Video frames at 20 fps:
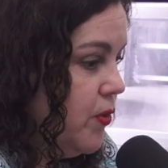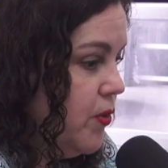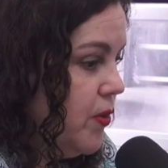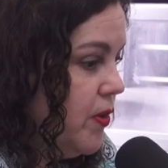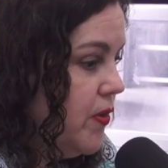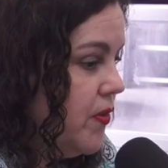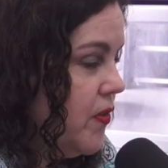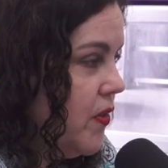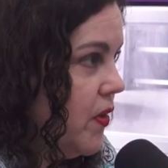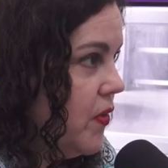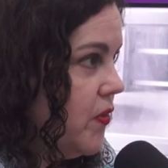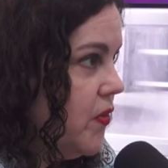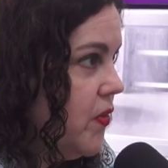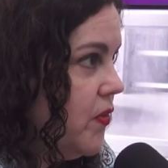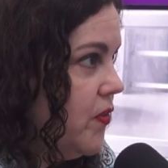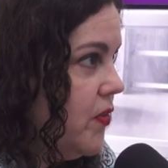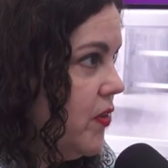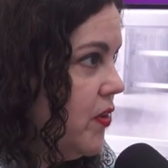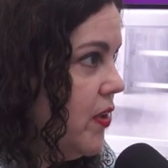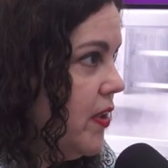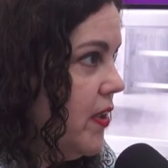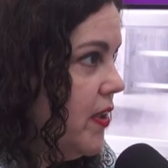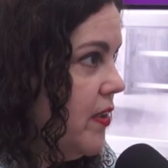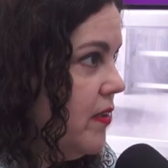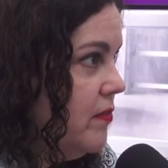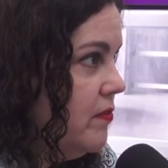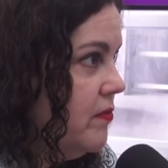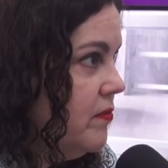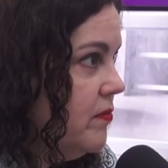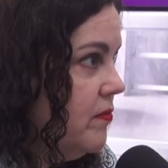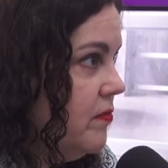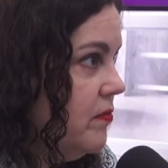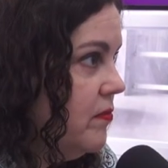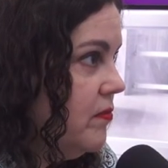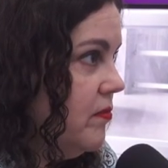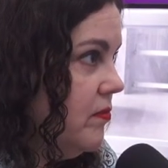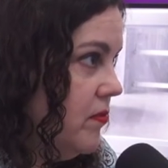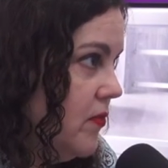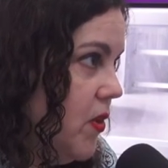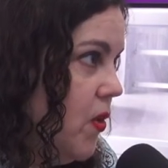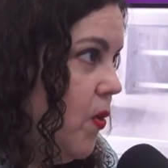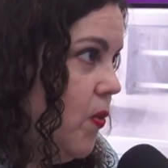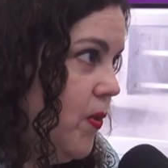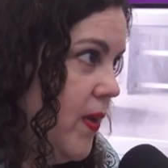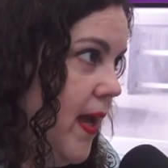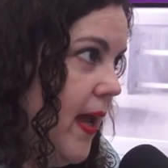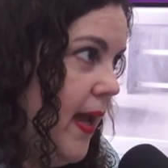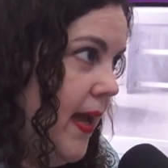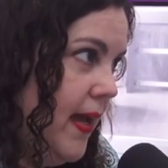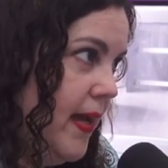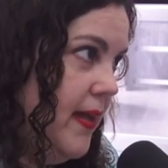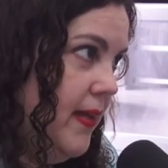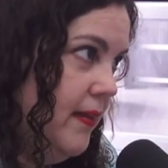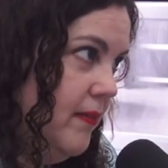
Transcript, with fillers: is also looking okay. Very